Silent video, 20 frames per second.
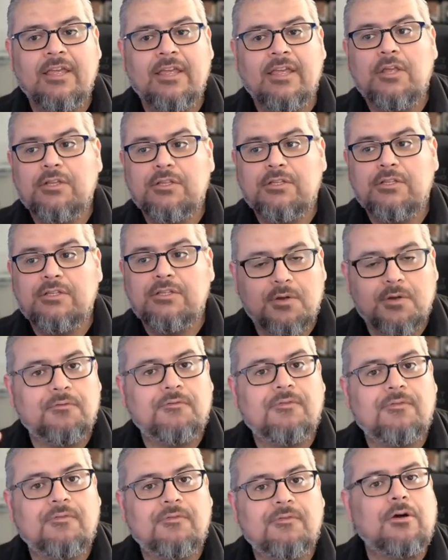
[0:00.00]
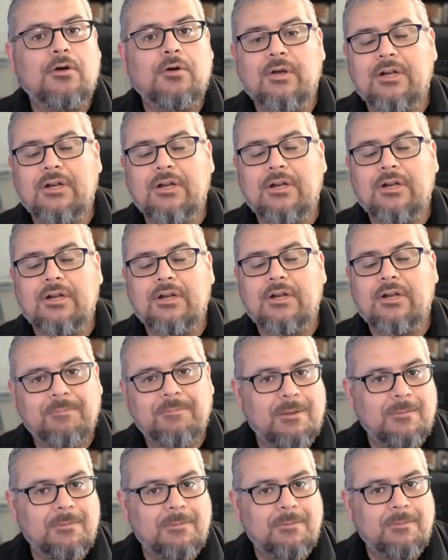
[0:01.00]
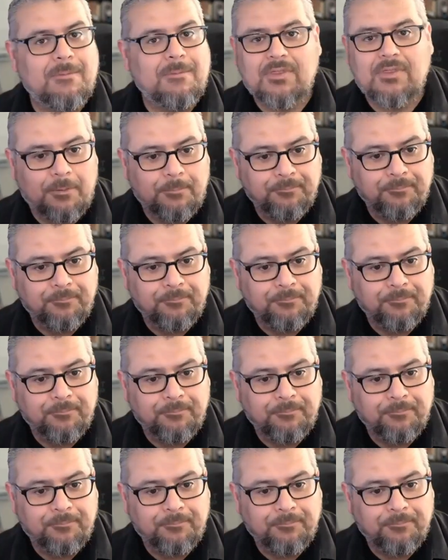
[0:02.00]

to go viral and attract people to them.